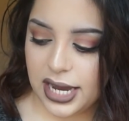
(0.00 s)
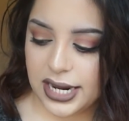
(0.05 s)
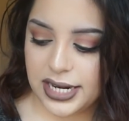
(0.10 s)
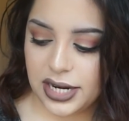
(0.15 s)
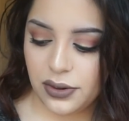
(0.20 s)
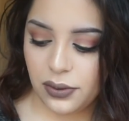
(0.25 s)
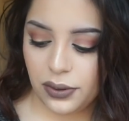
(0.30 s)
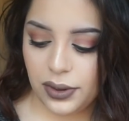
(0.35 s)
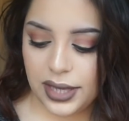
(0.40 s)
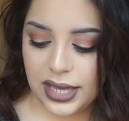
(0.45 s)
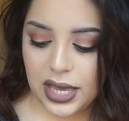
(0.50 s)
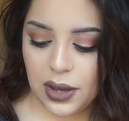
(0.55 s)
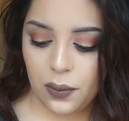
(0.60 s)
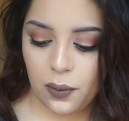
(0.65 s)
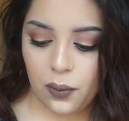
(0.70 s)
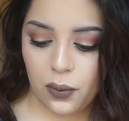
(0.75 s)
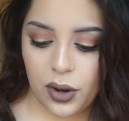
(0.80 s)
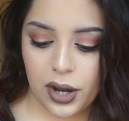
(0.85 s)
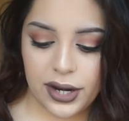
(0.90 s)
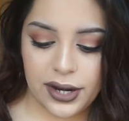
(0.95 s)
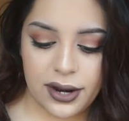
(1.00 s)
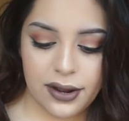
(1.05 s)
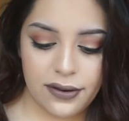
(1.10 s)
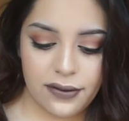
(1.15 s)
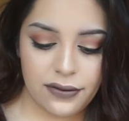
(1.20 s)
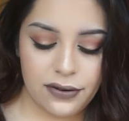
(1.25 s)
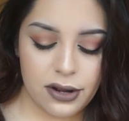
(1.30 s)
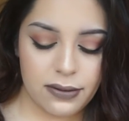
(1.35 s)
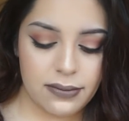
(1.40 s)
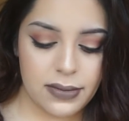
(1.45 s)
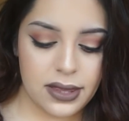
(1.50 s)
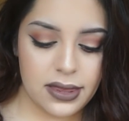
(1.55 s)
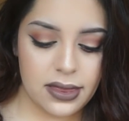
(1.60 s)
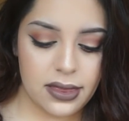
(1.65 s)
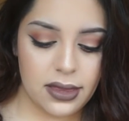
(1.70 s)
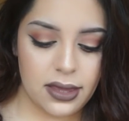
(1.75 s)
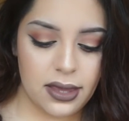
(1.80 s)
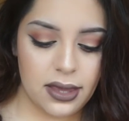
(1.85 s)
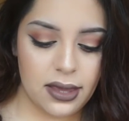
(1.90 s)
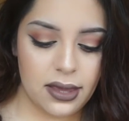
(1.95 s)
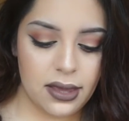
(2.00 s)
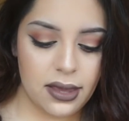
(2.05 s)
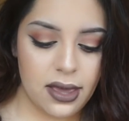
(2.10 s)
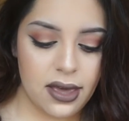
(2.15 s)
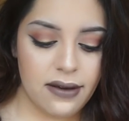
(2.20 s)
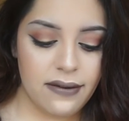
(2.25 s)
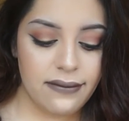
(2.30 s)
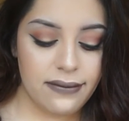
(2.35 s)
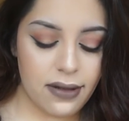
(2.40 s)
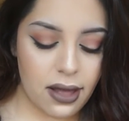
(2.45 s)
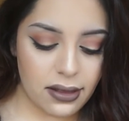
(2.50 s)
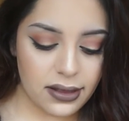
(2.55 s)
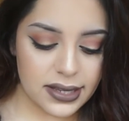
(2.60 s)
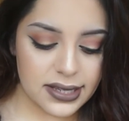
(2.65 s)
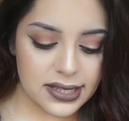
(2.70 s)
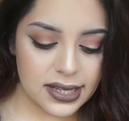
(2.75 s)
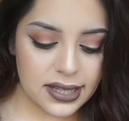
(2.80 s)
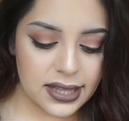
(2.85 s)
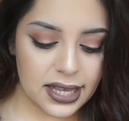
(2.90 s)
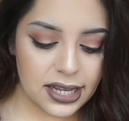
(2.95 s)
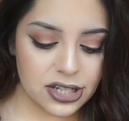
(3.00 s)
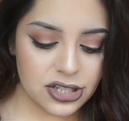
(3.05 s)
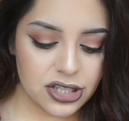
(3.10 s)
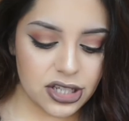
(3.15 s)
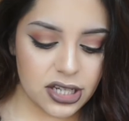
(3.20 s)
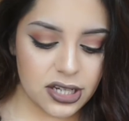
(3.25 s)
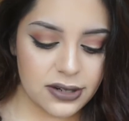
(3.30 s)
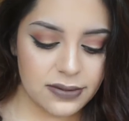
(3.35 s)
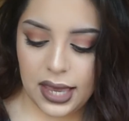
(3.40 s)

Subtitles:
I did only get one from the Flawless collection,